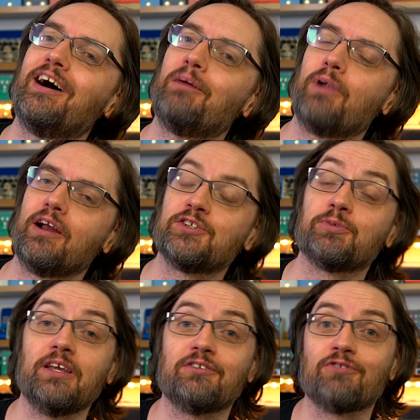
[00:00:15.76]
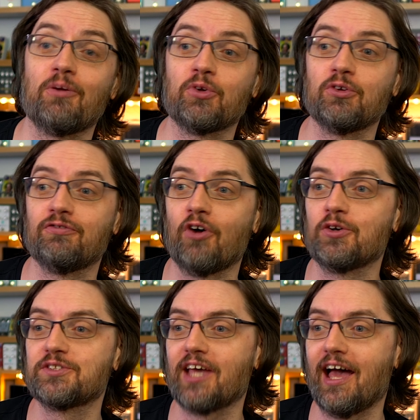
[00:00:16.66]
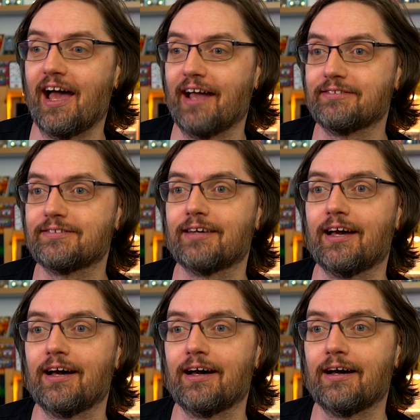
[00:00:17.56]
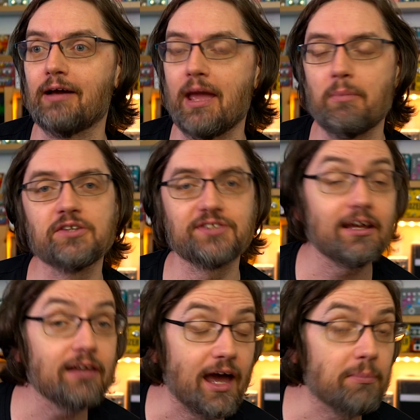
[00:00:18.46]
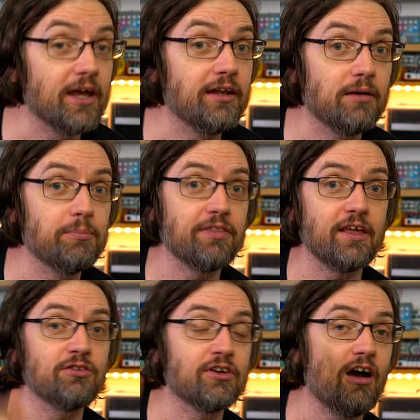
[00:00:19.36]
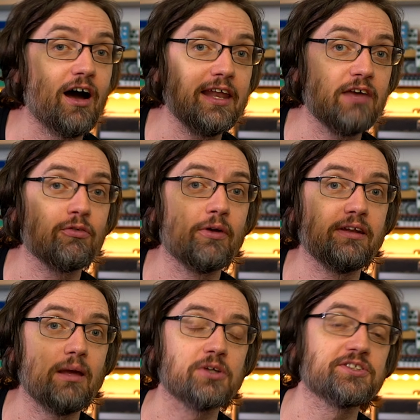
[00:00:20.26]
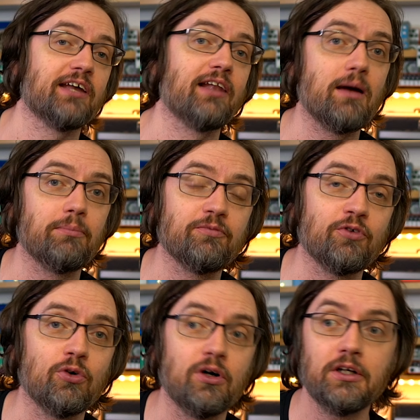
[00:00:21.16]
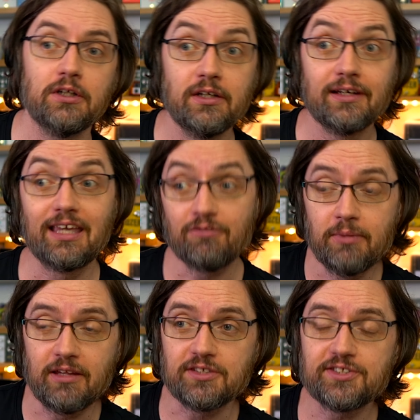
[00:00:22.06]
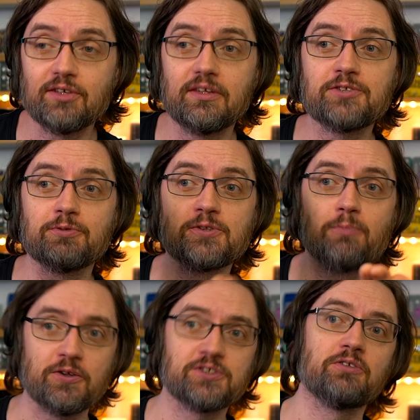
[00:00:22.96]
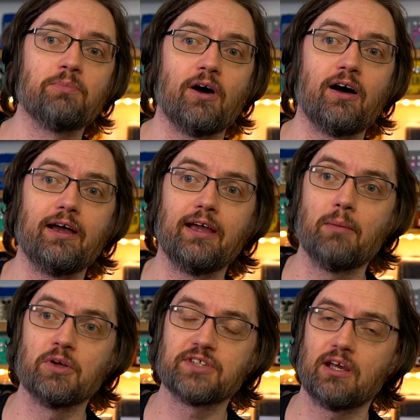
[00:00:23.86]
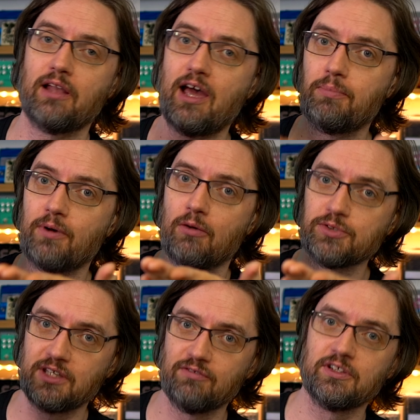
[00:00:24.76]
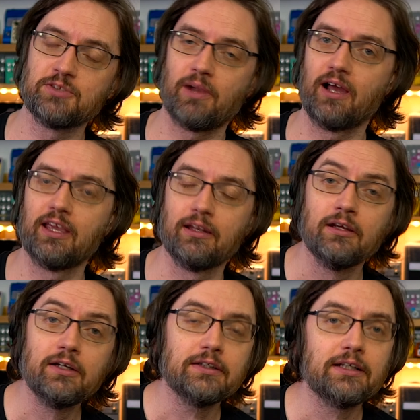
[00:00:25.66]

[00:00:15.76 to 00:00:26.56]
plugin suite from the good folks at ML Sound Lab. And a big thank you to Kai and everyone at ML Sound Lab for giving me this. So this was sponsored by ML Sound Lab. I was given this plugin.